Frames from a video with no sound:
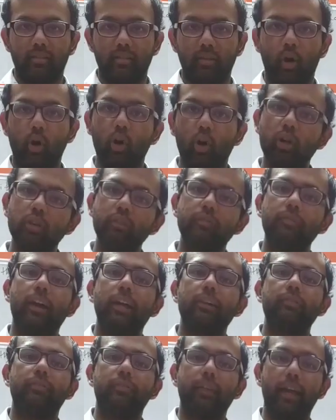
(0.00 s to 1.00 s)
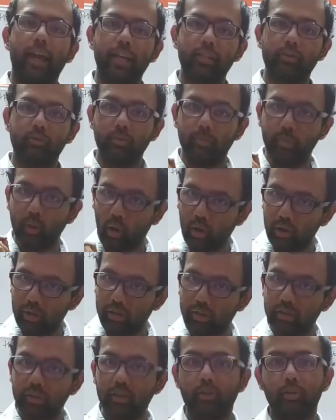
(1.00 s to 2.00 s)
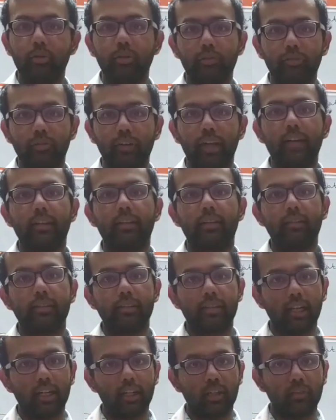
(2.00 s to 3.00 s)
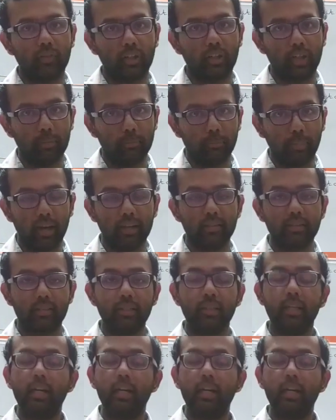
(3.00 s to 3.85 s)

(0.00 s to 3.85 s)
All 5 flags will be altered to reflect the result of the comparison.